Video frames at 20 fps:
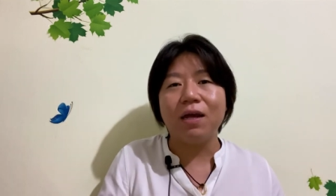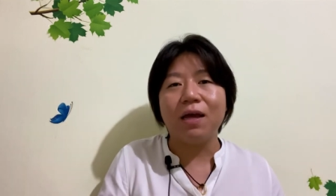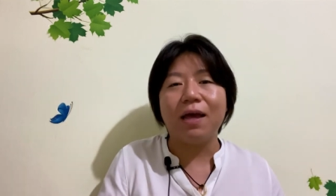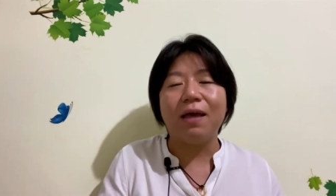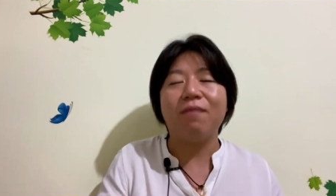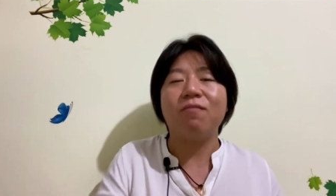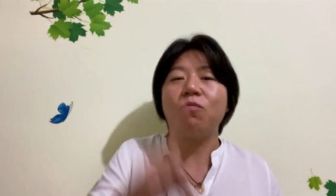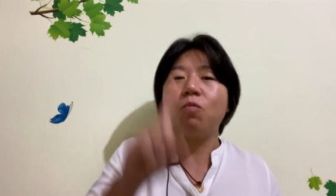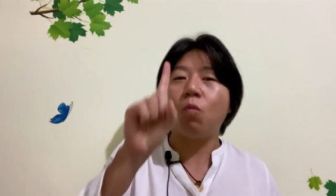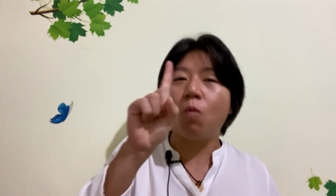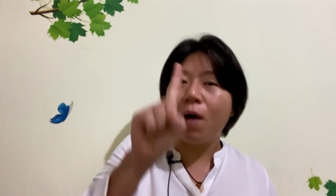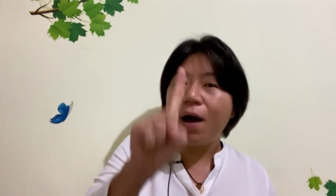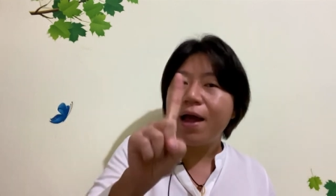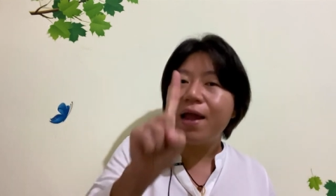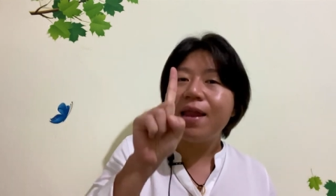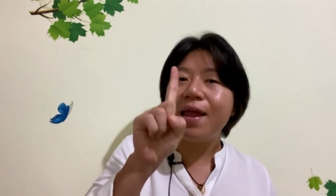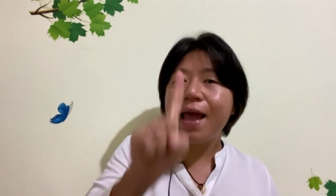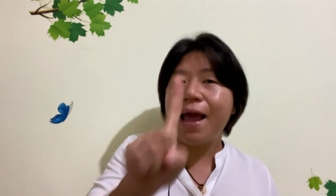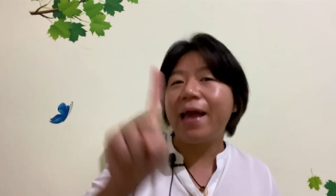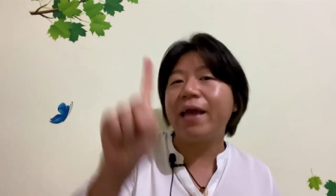if one
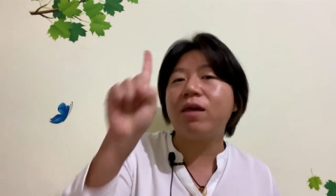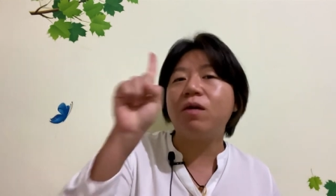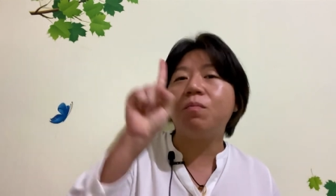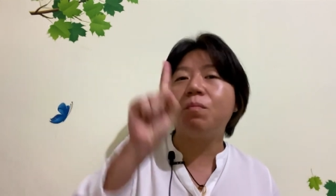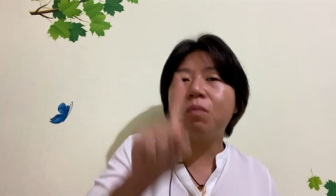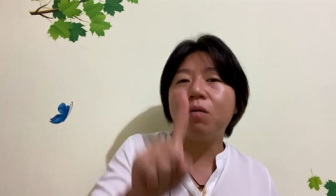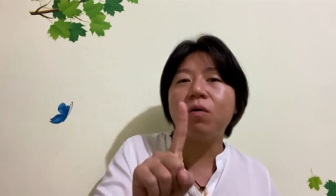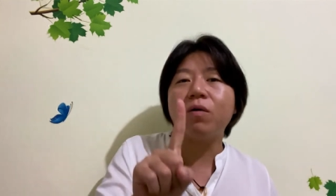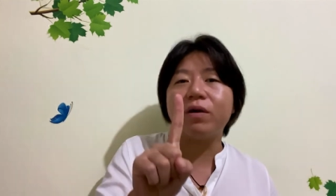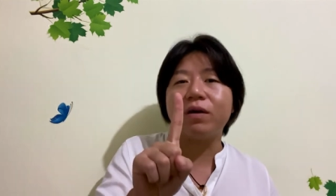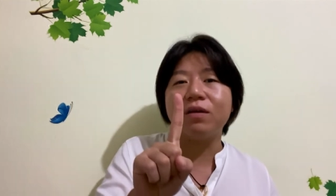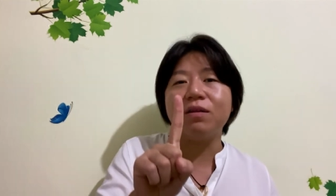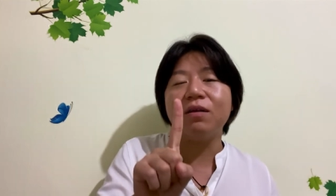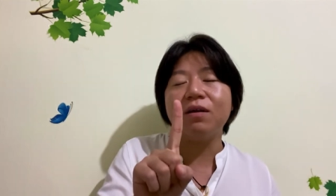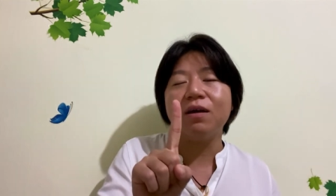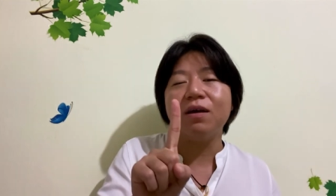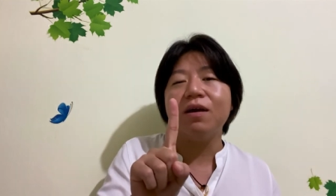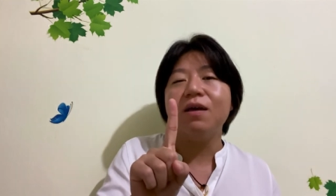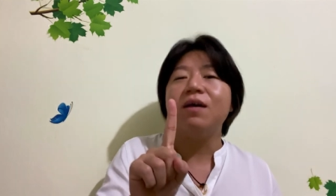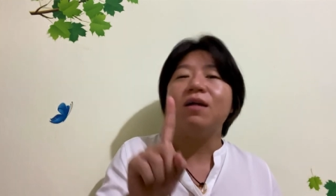acupoint
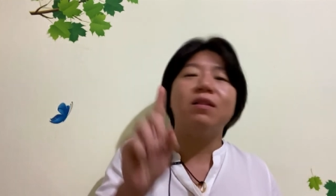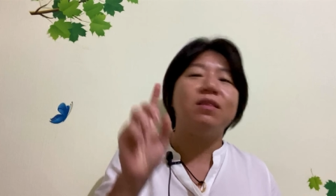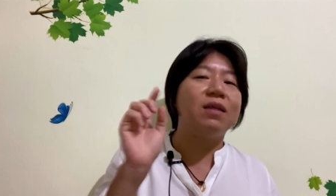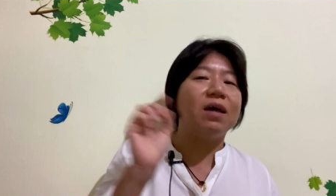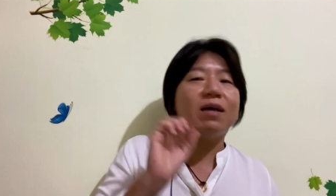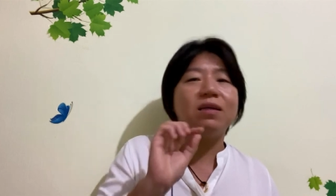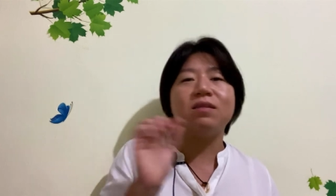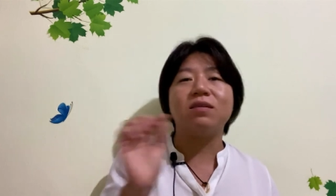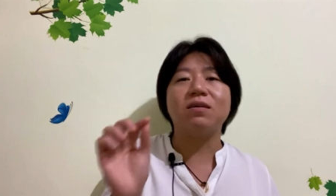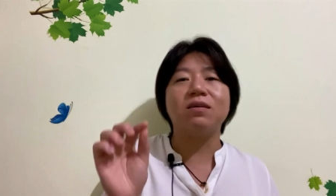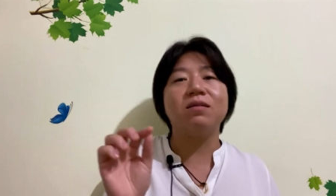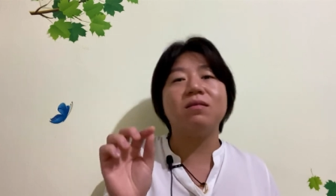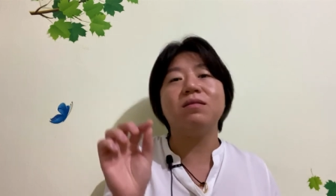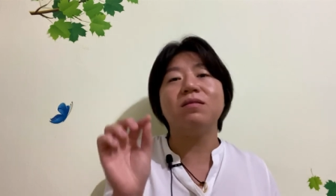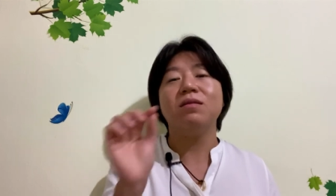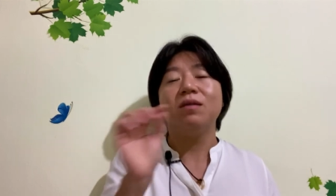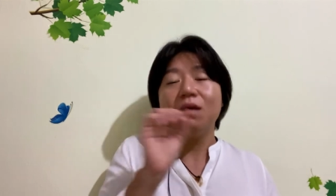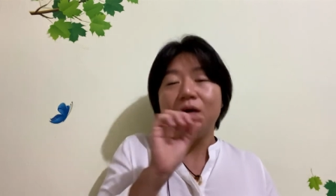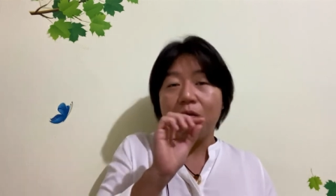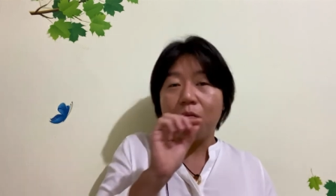doesn't
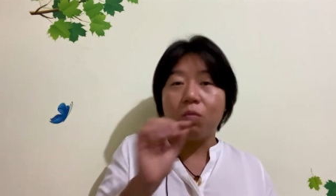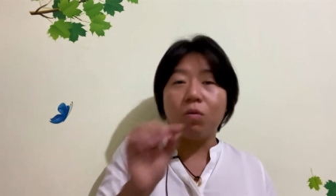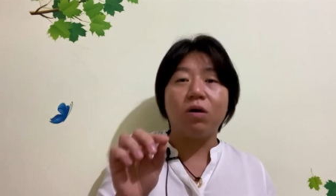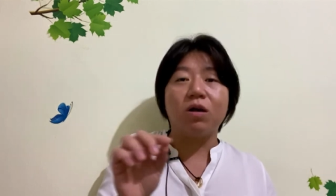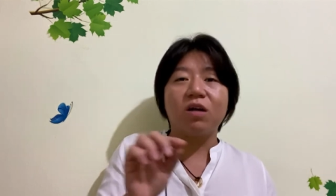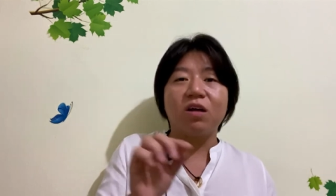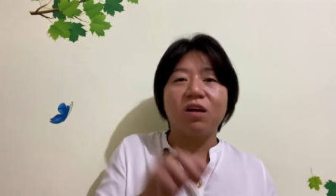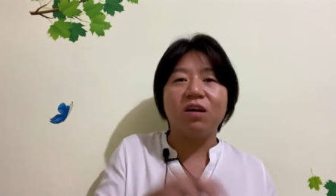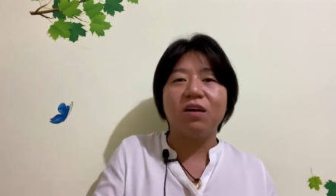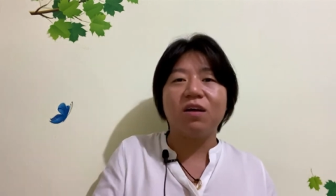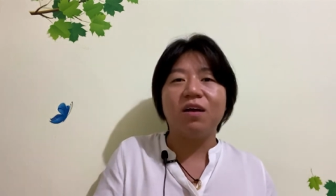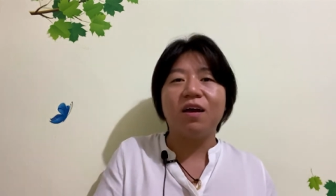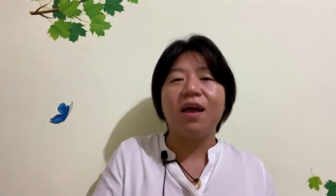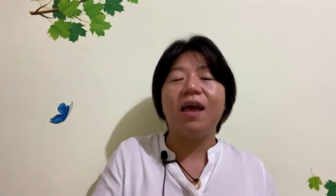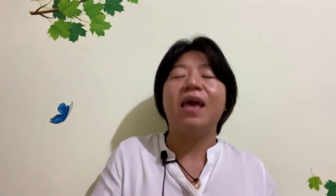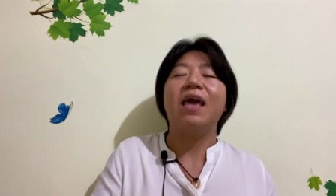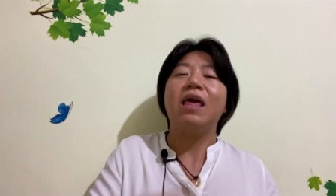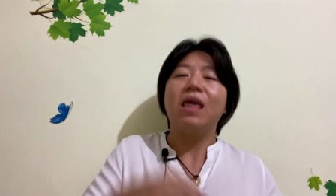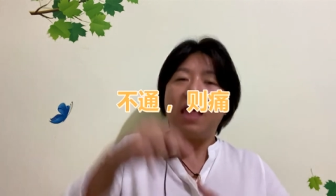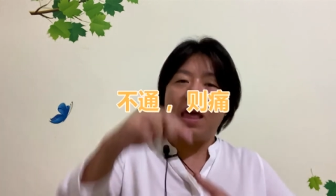work,
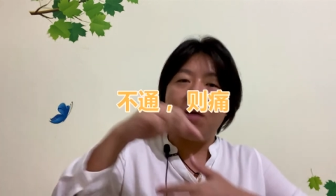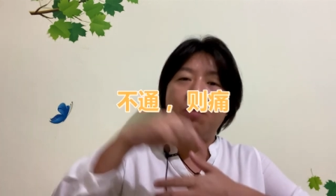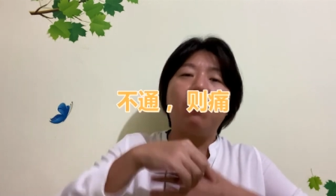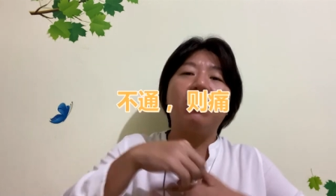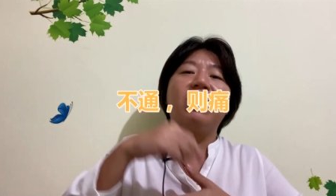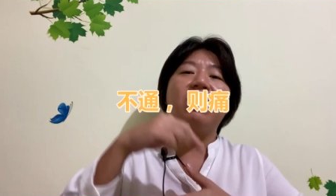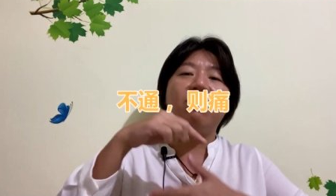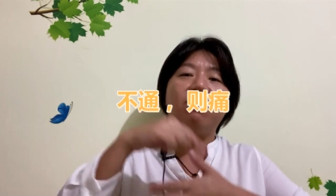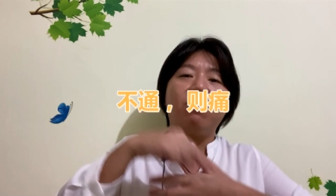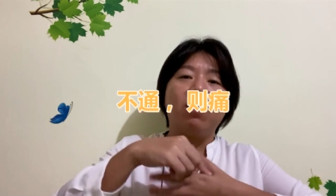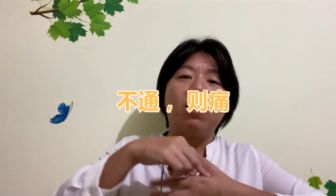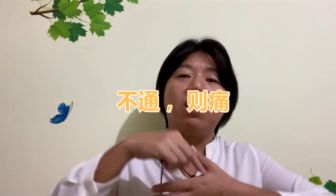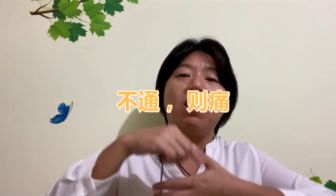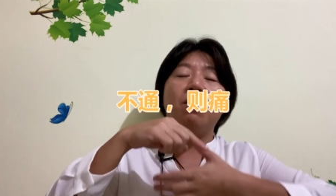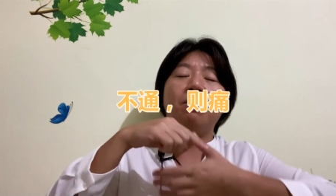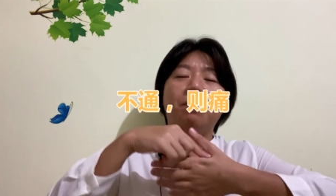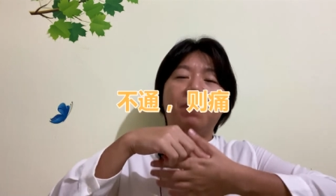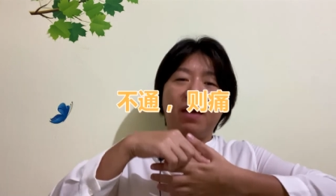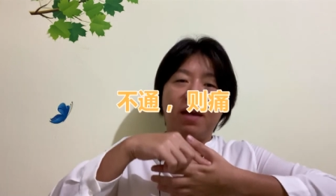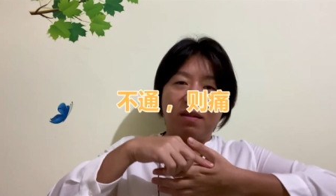it will give you a lot
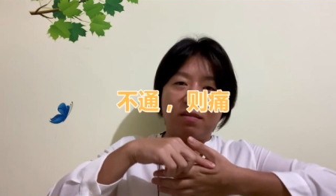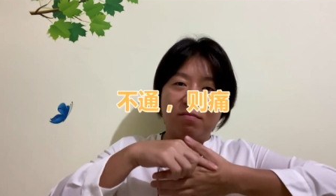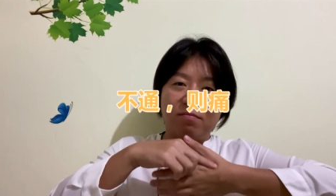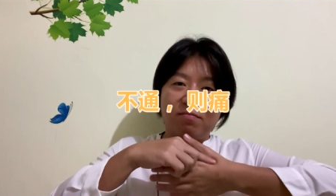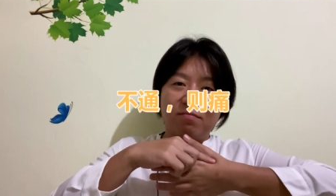of pain.